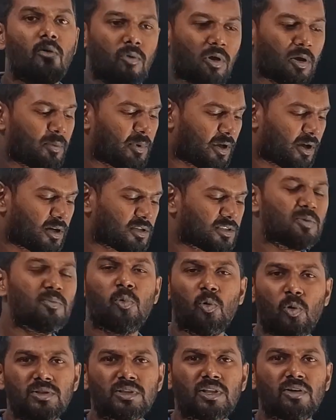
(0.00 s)
Why? Because in
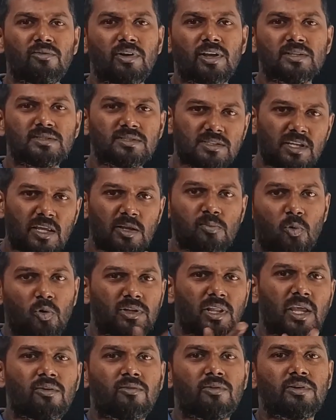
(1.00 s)
both the ways, see, in
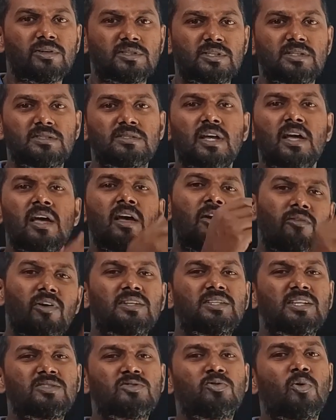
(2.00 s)
both the equations,
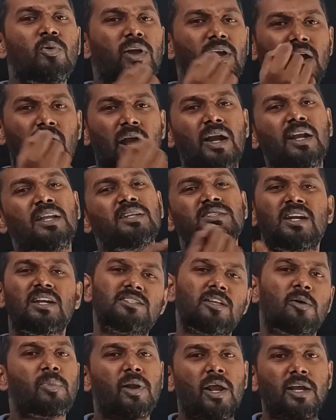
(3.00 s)
we are just doing addition
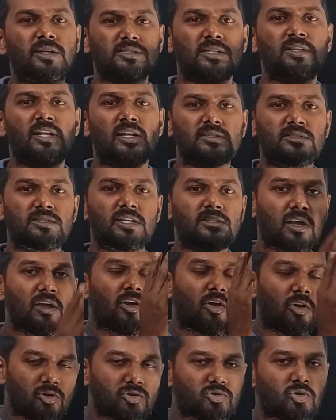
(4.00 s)
and subtraction. That's it.
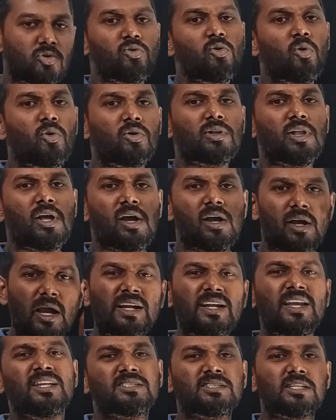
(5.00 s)
You should know the
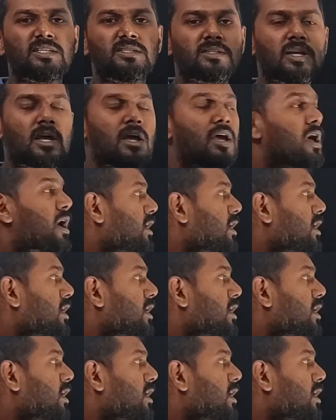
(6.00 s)
conditions.